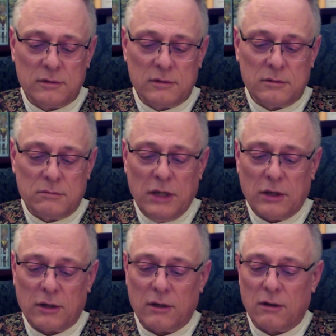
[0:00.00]

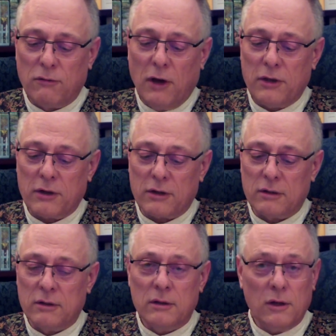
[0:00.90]
"Mother, father,
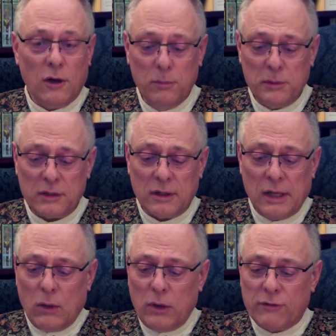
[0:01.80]
open!
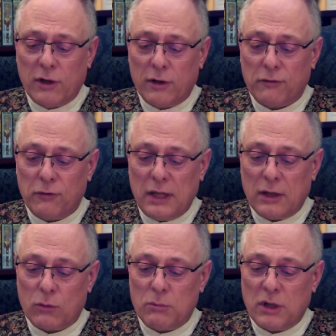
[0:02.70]
We have got free,
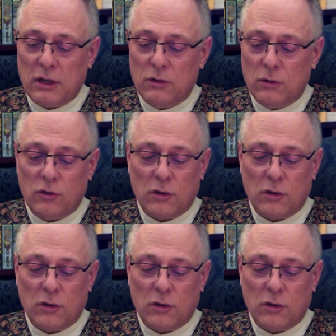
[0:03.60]
and we bring news to